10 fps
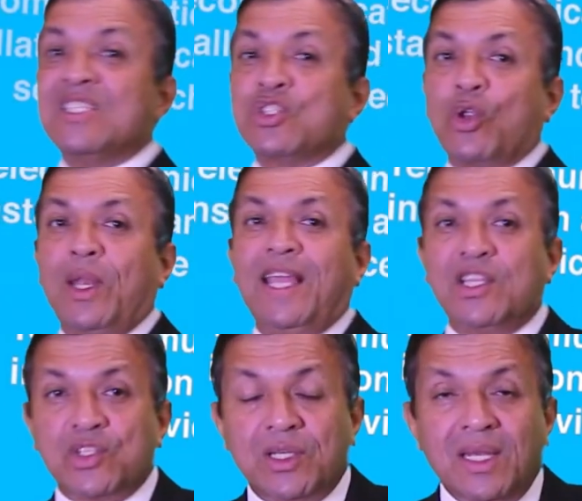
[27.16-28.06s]

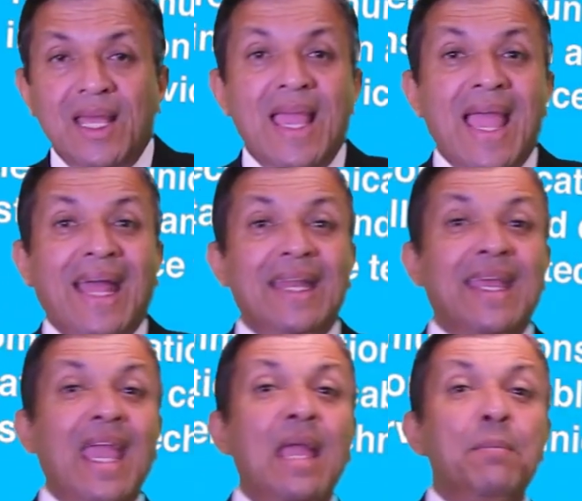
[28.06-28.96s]
installation,
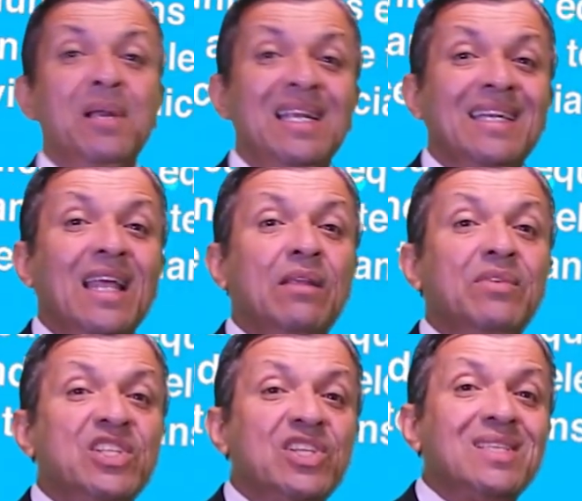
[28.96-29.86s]
and cable
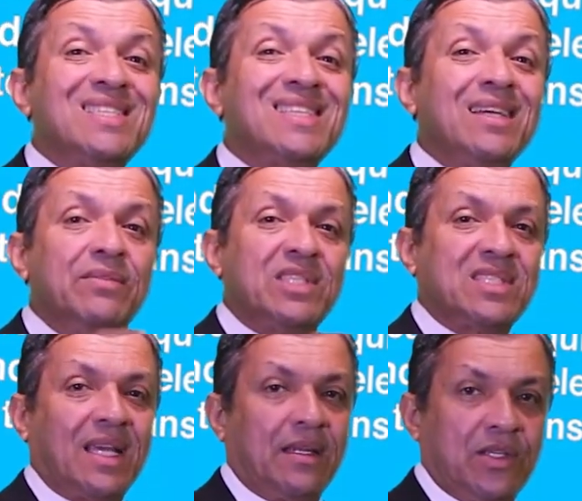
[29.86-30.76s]
television
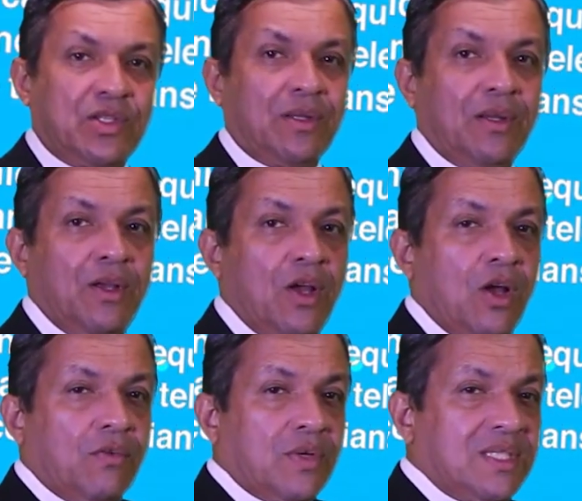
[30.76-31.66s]
service technician
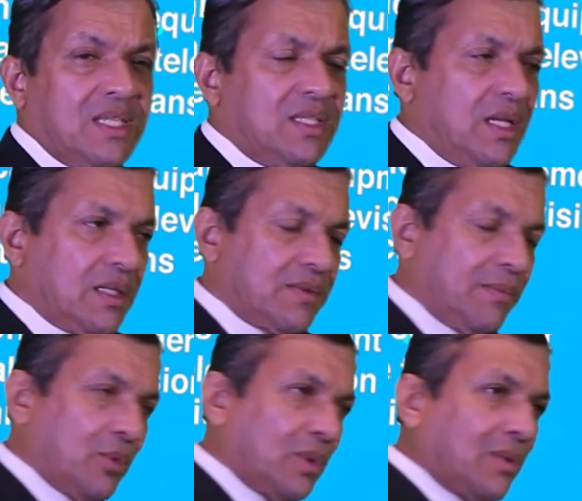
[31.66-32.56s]
for six years
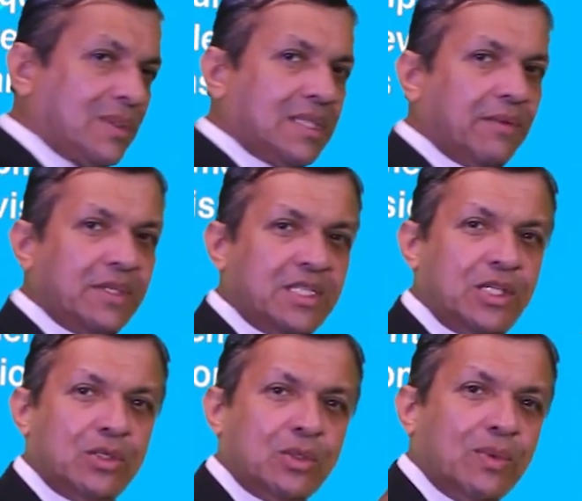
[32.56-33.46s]
from
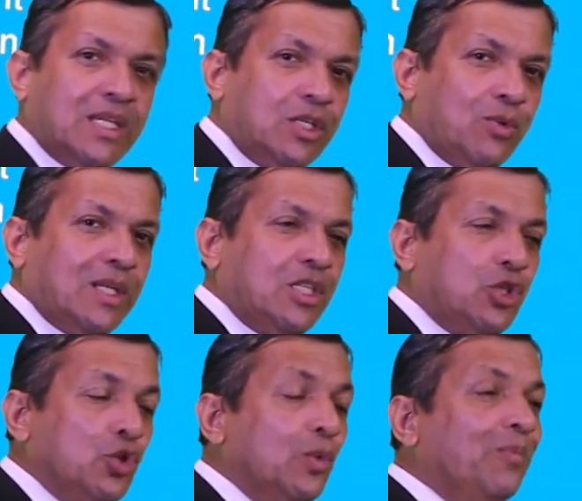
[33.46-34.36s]
2017 to
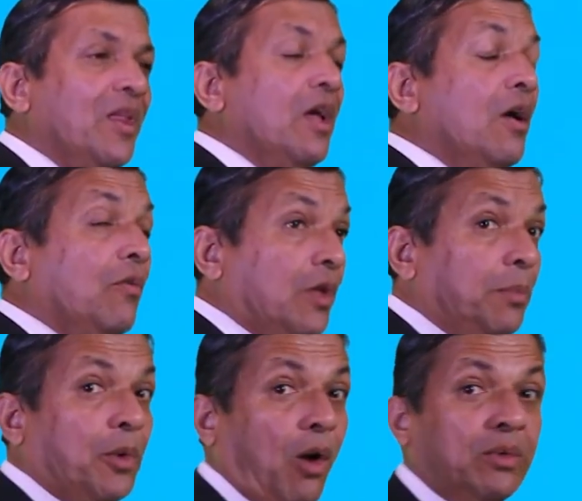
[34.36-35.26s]
2022 for
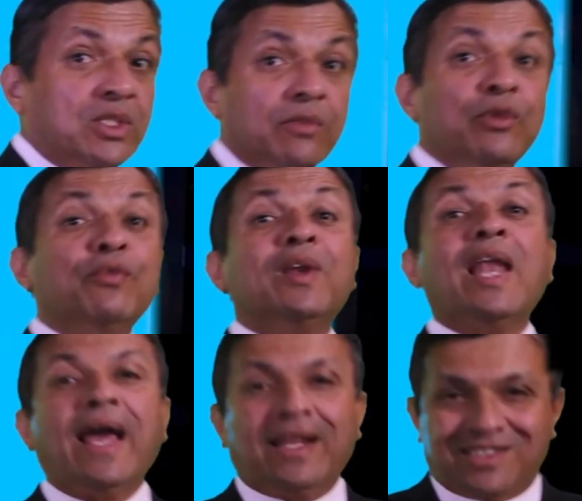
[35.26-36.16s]
the province of
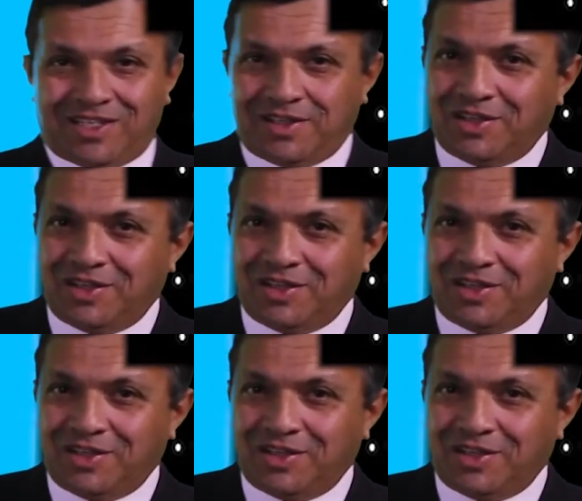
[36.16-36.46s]
Newfoundland.